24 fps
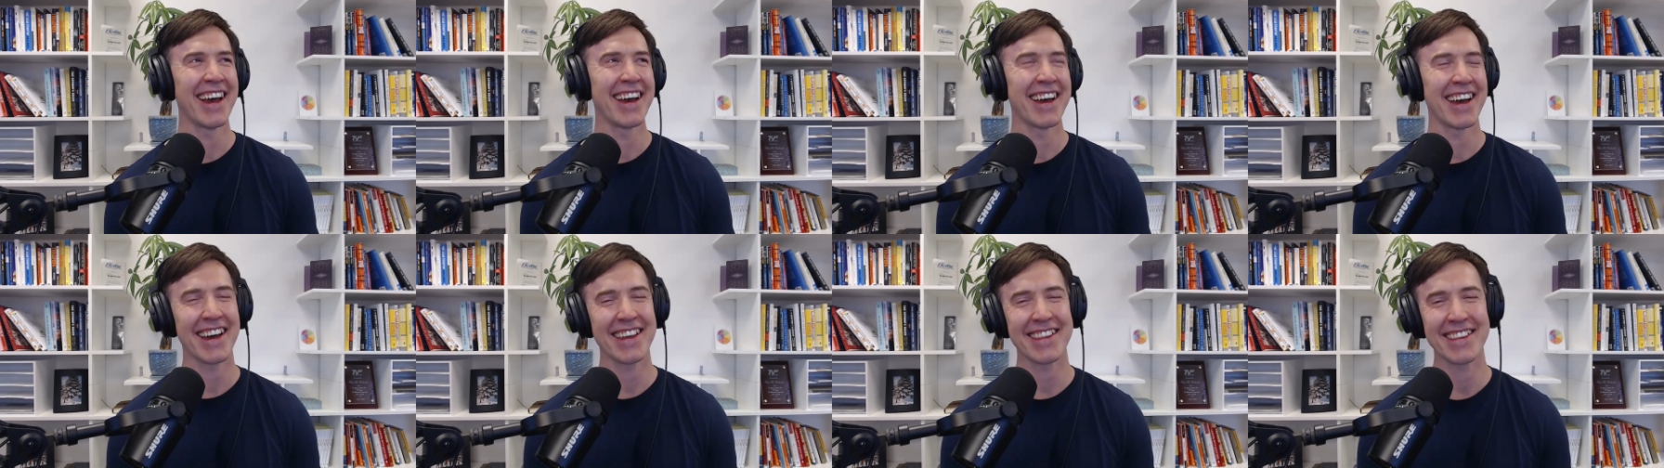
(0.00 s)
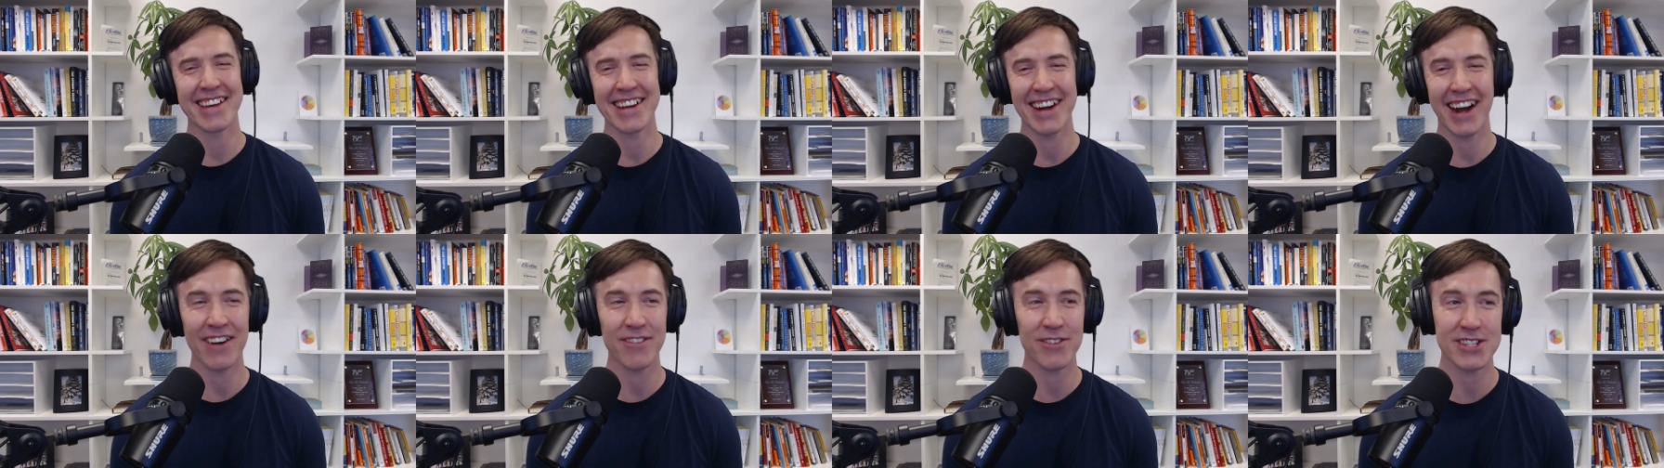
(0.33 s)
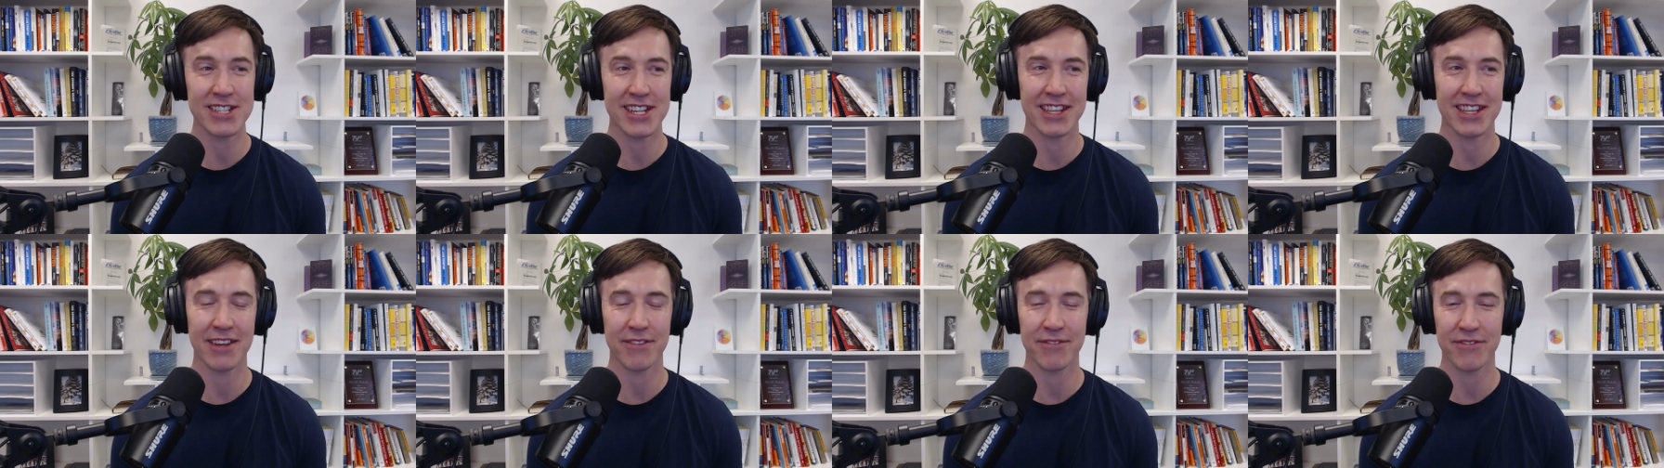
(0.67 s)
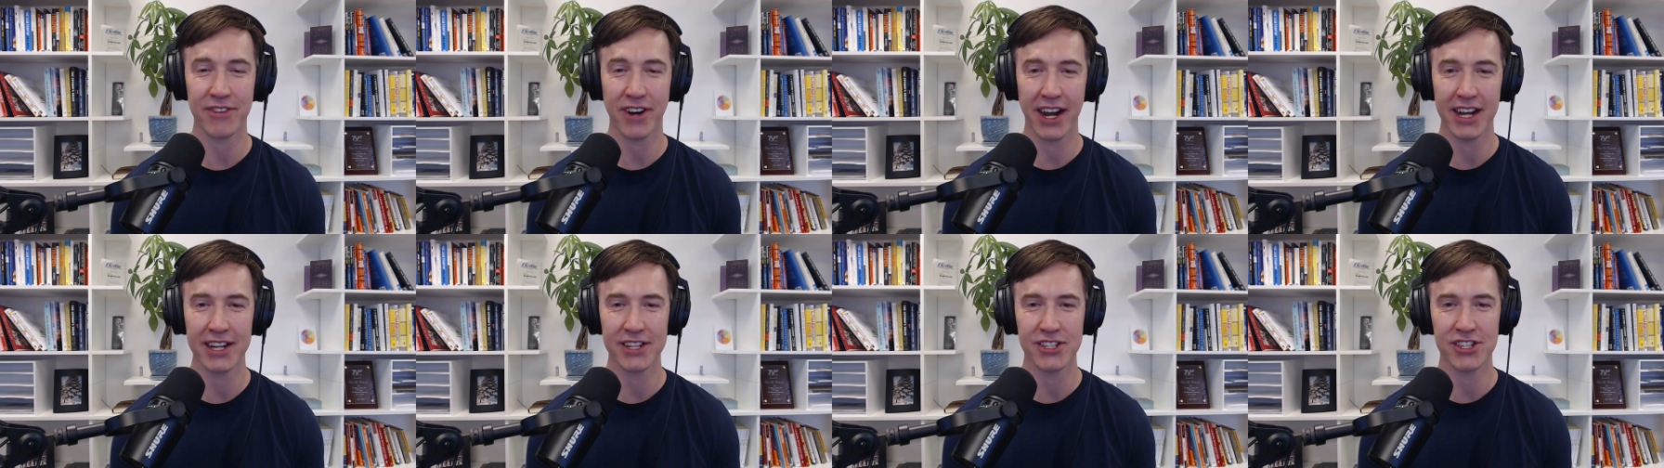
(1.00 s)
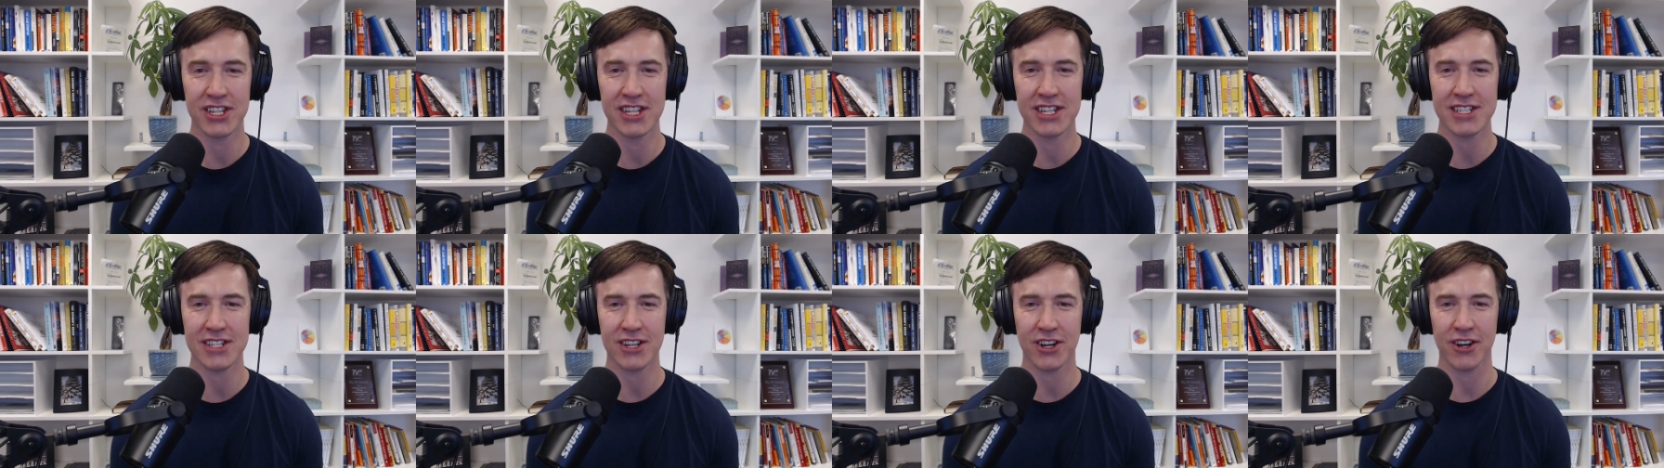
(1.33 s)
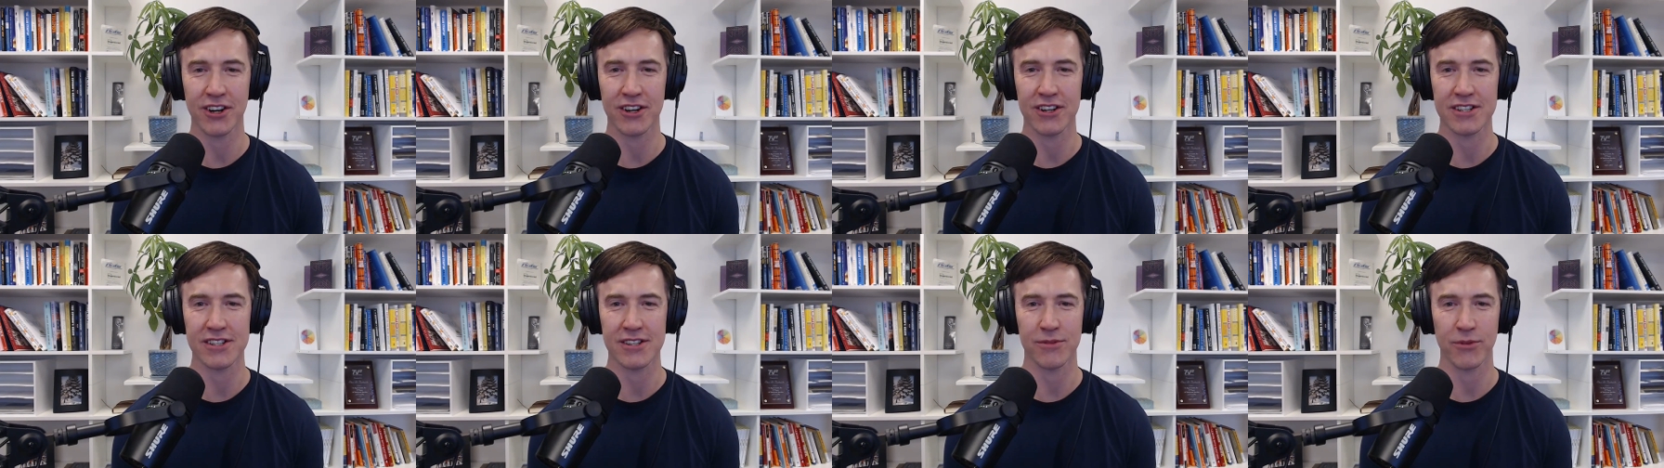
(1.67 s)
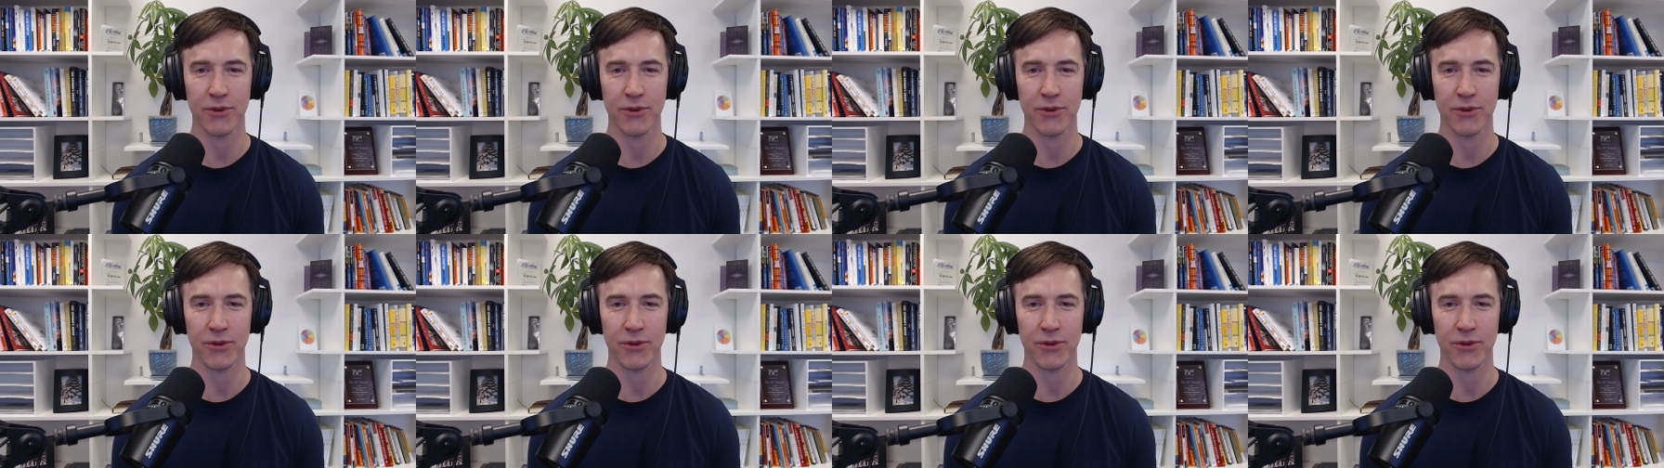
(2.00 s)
and then obviously the fried cheese curds,